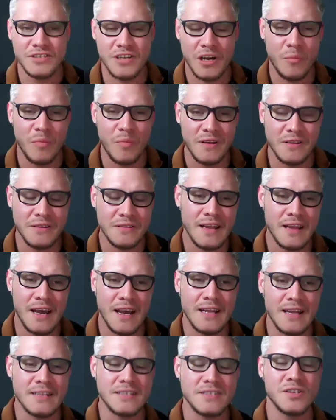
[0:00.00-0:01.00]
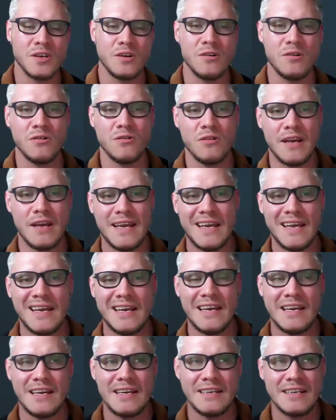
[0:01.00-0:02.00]
jump onto that. So
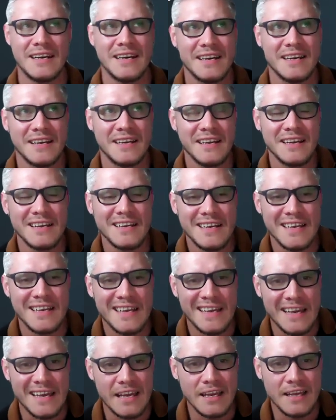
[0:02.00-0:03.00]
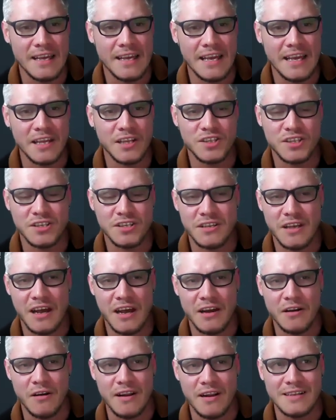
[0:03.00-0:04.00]
it's
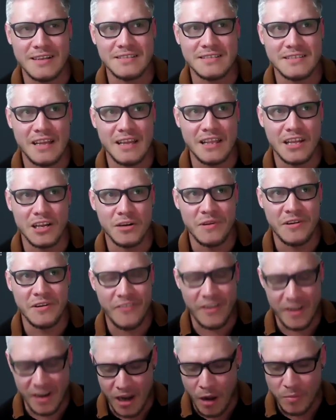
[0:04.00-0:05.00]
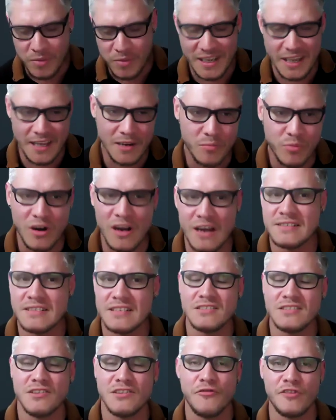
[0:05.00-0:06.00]
a little bit of a complicated
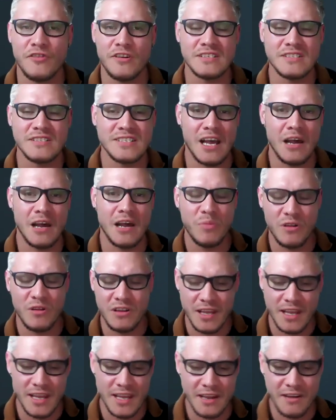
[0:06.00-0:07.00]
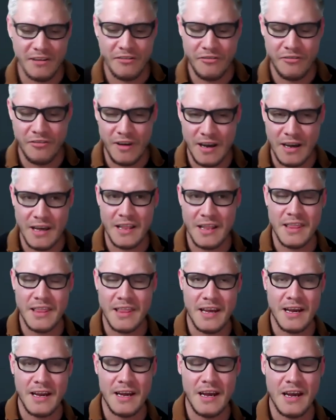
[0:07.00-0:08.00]
process. So for example, if
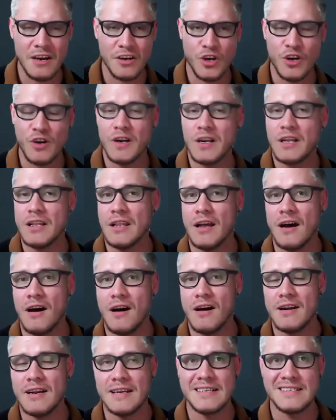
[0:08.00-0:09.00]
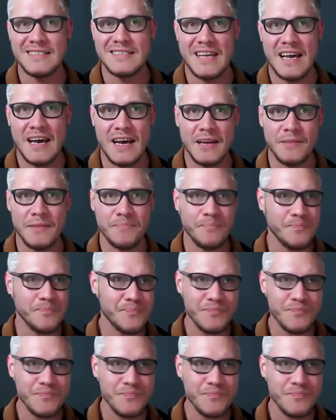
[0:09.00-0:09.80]
the current lot is at,